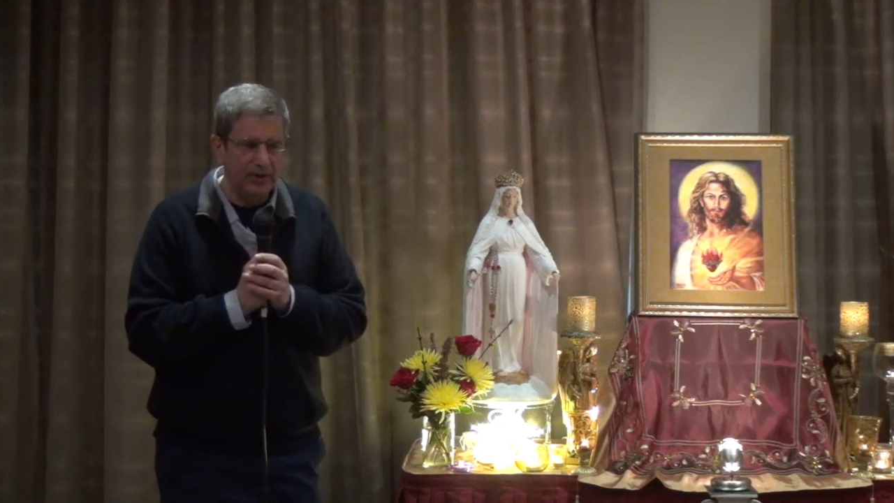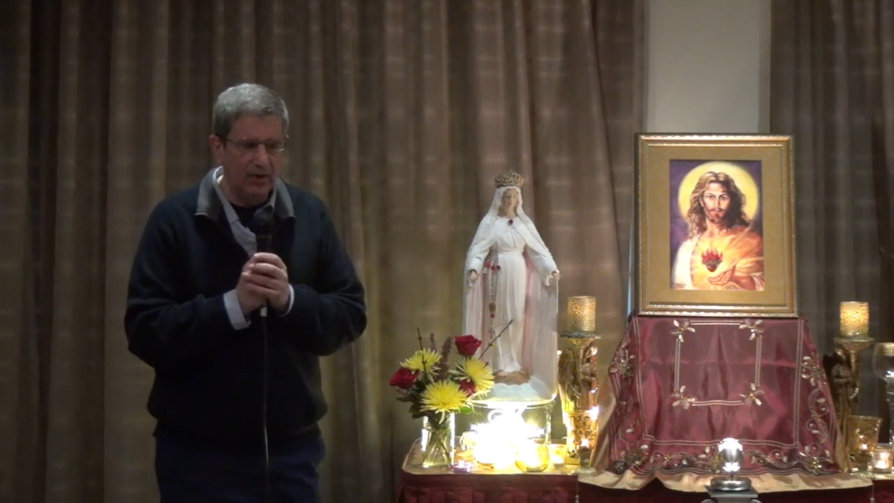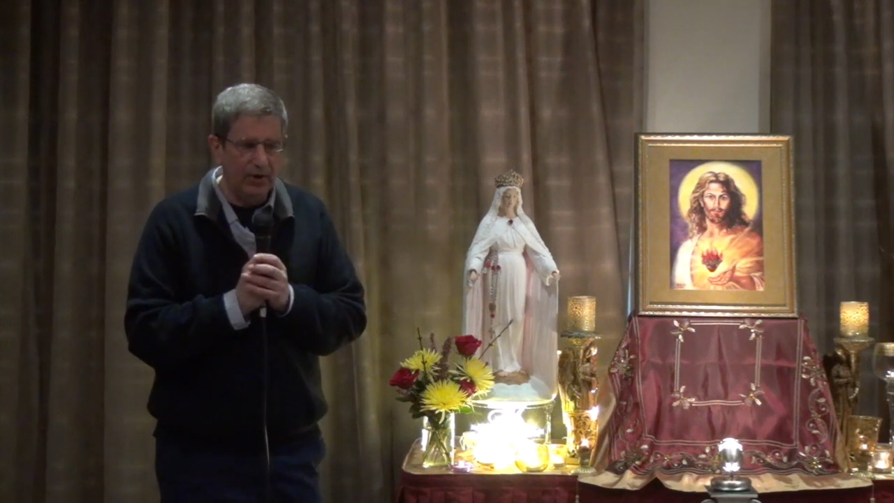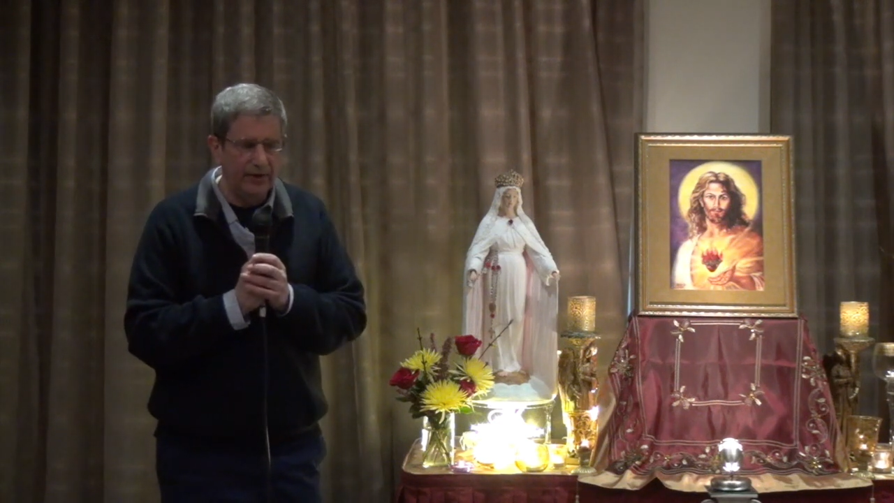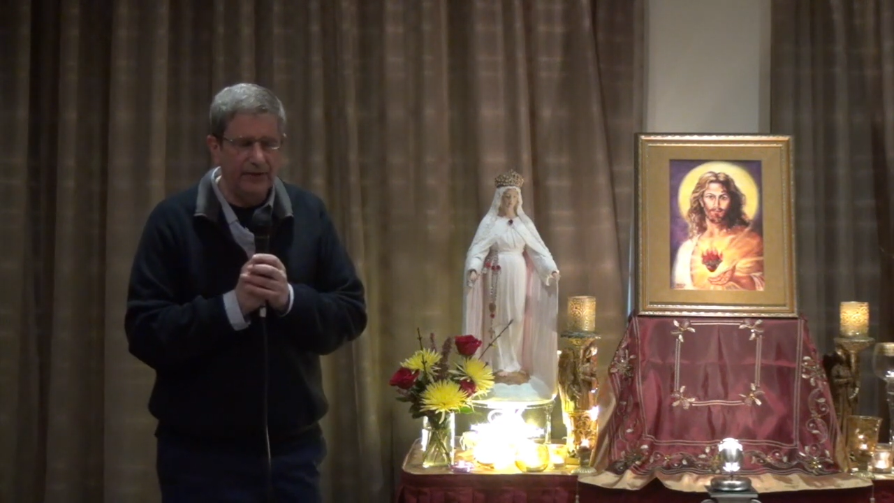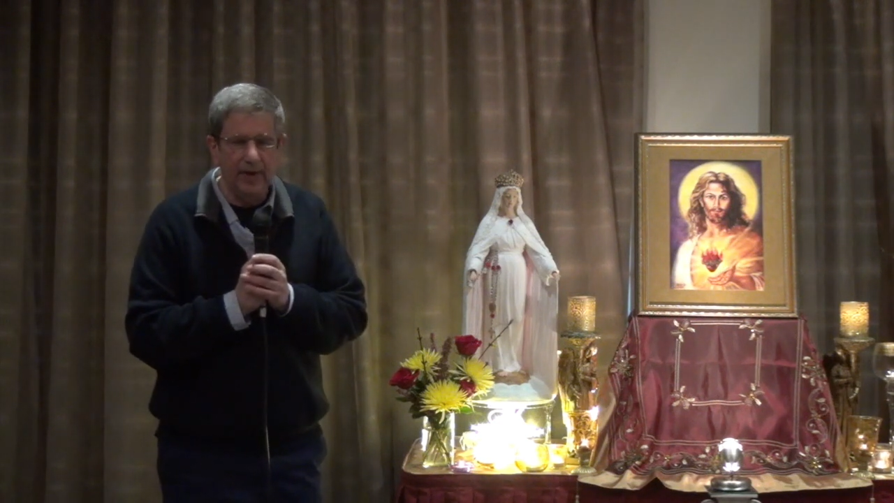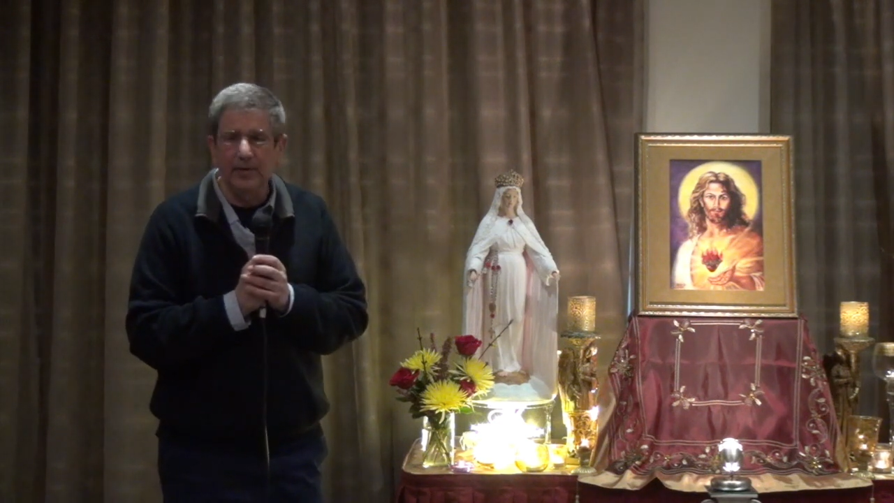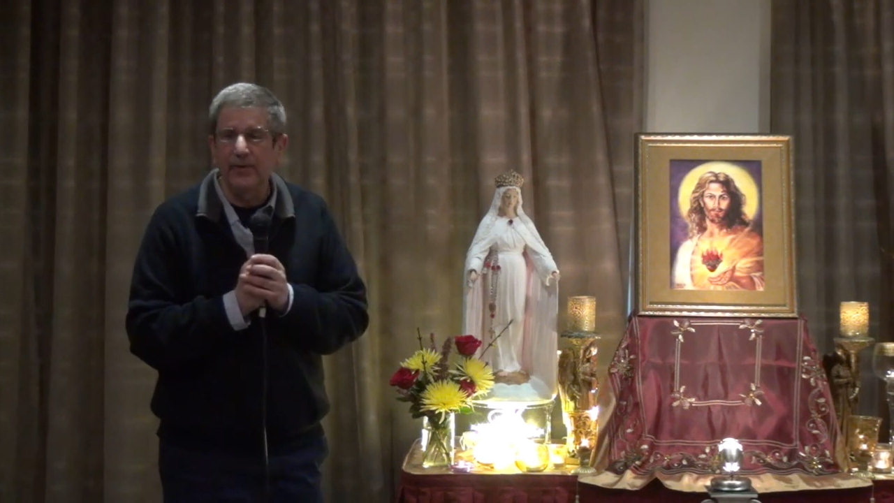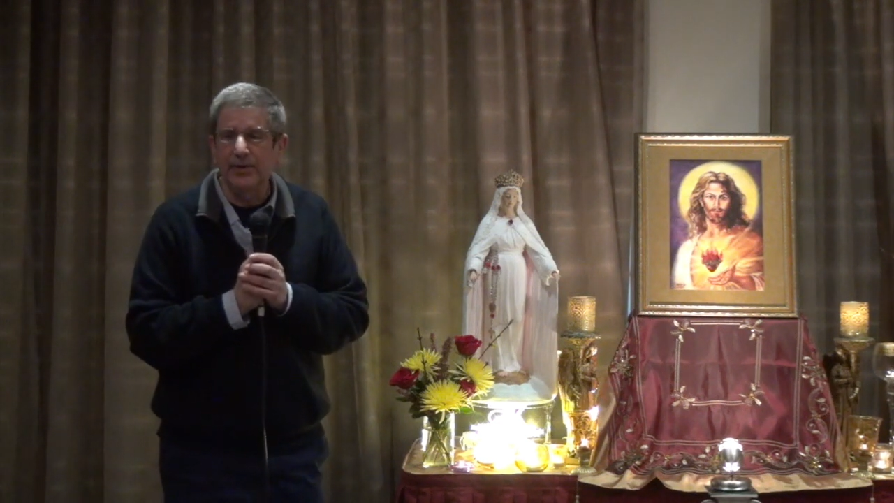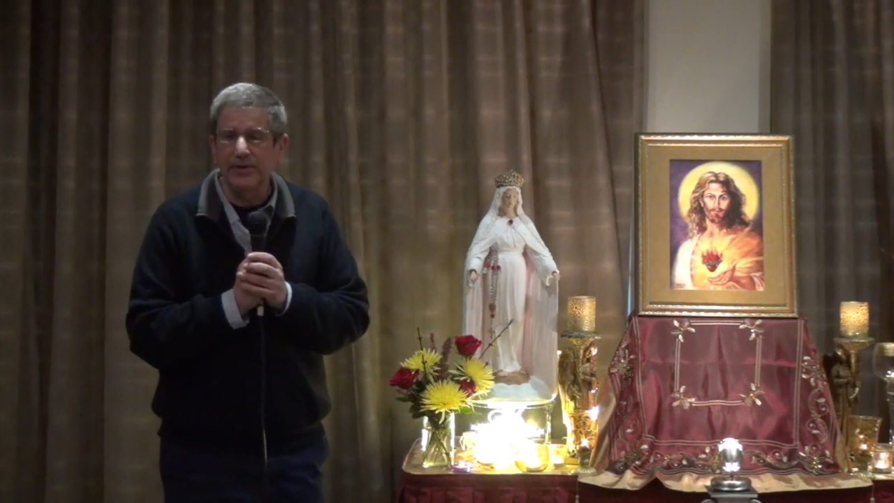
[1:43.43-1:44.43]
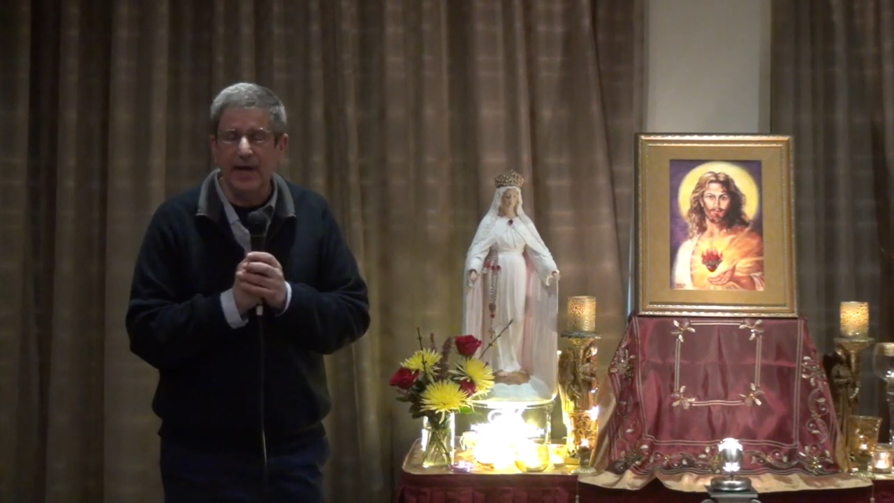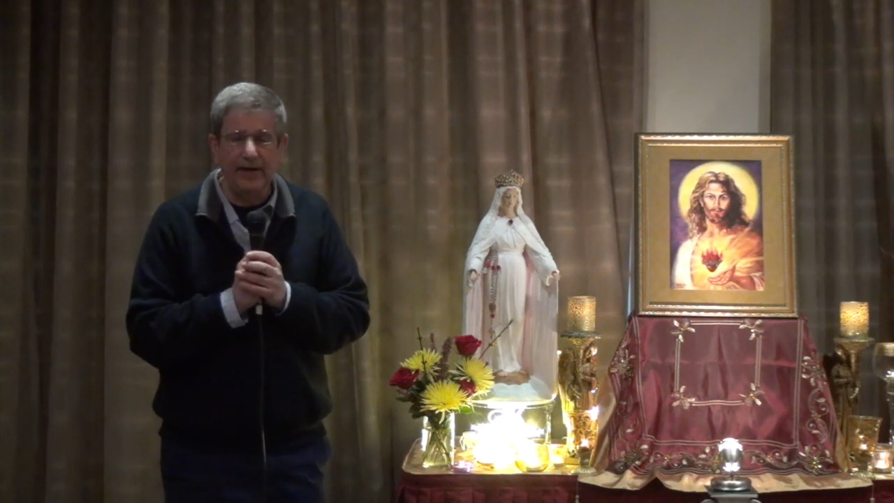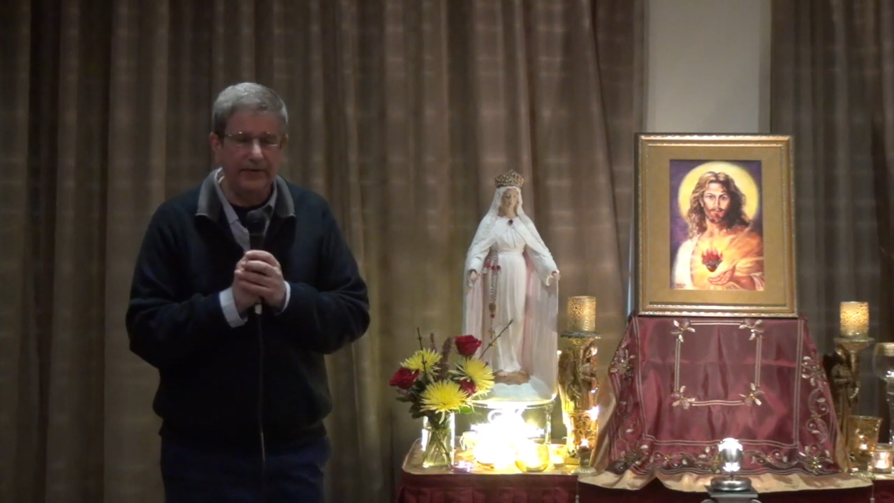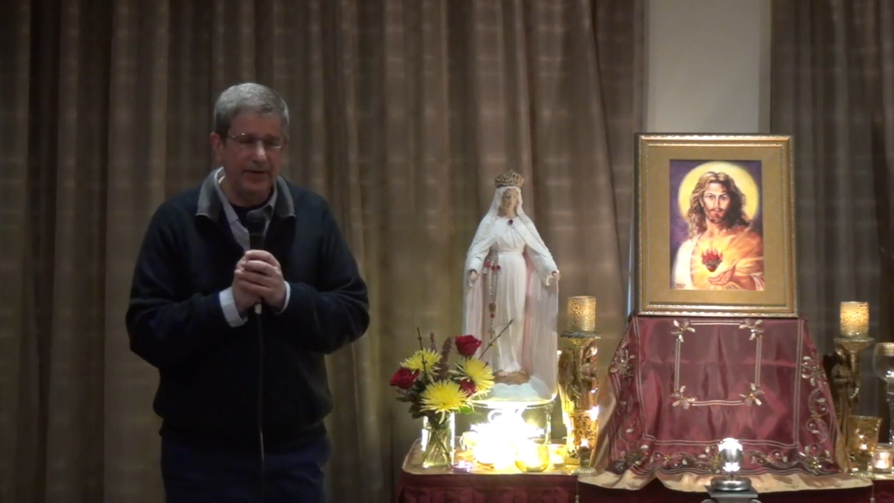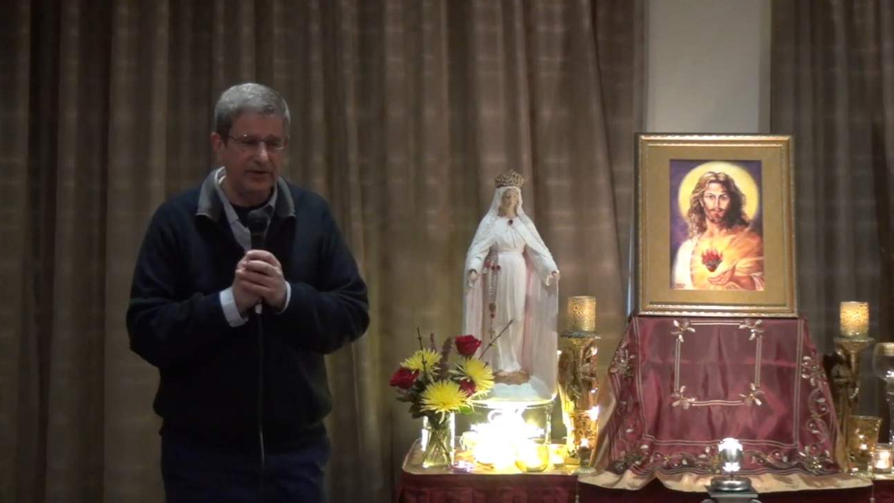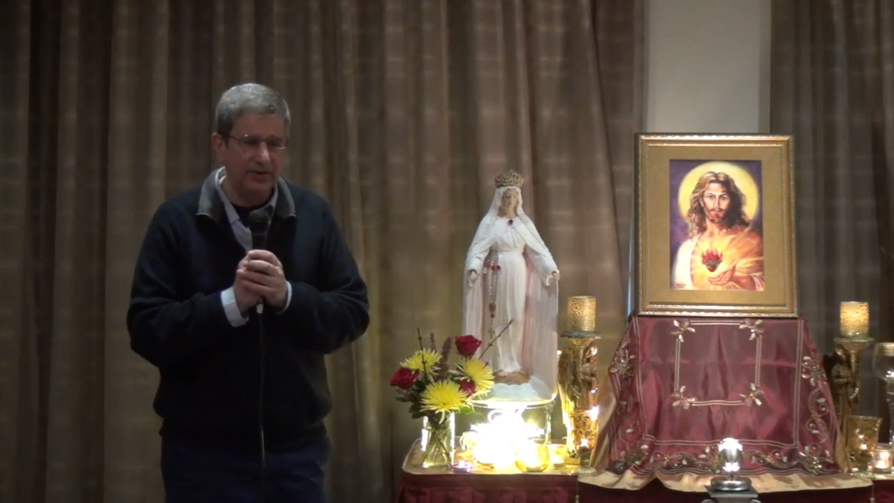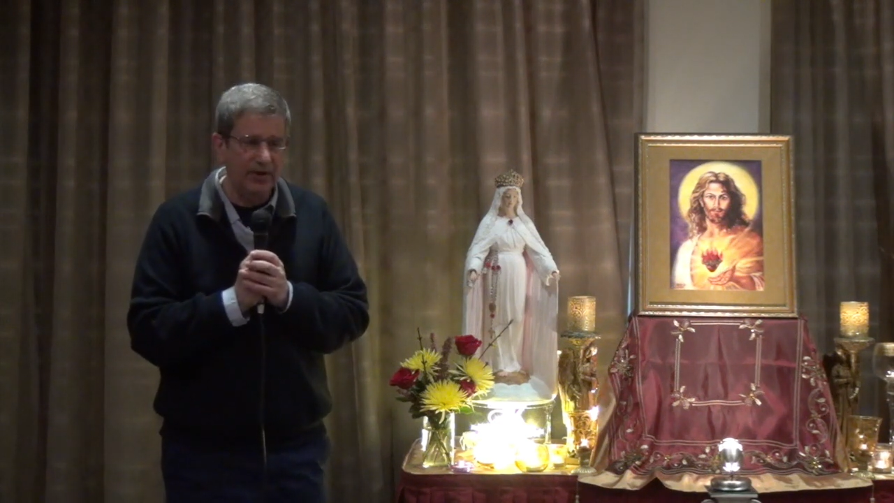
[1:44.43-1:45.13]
And the Lord filled me with his confidence,